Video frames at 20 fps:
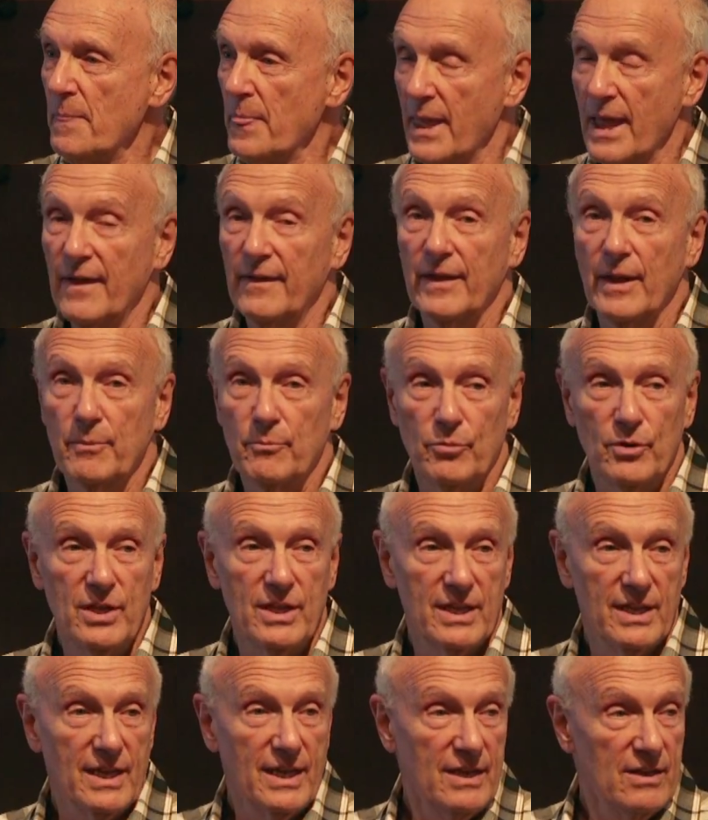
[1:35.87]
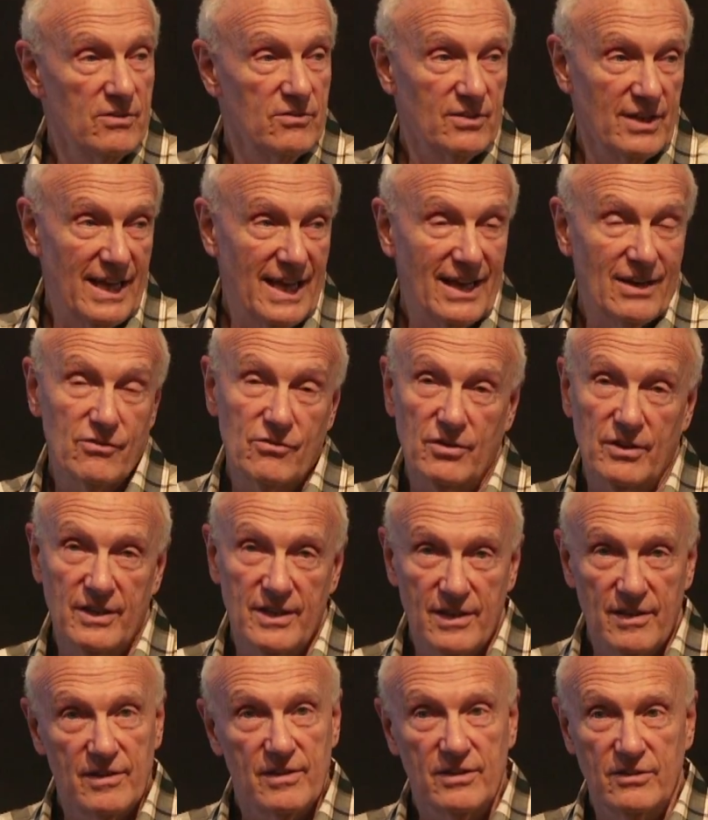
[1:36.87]
and that breathing is
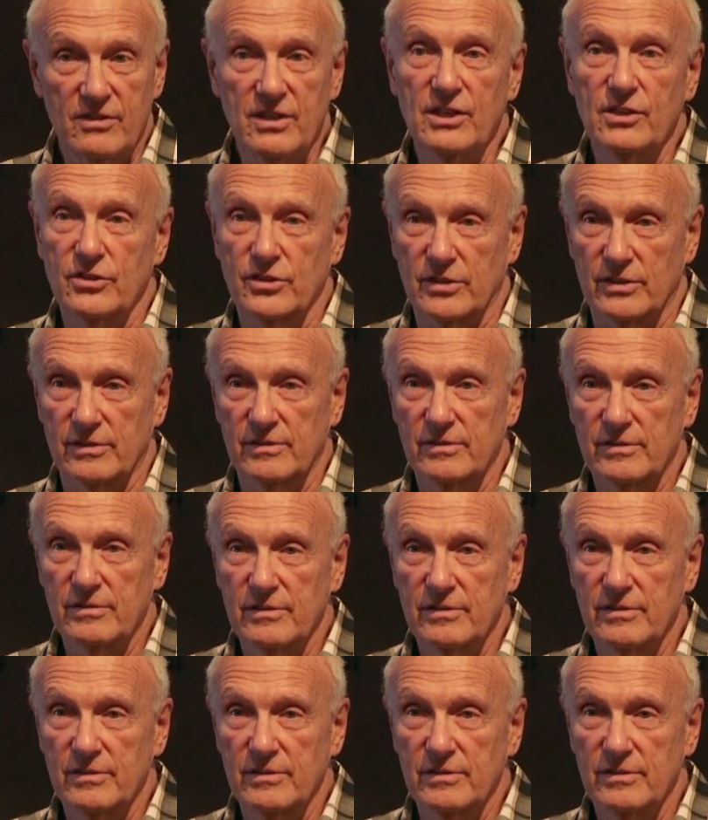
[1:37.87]
actually the teacher.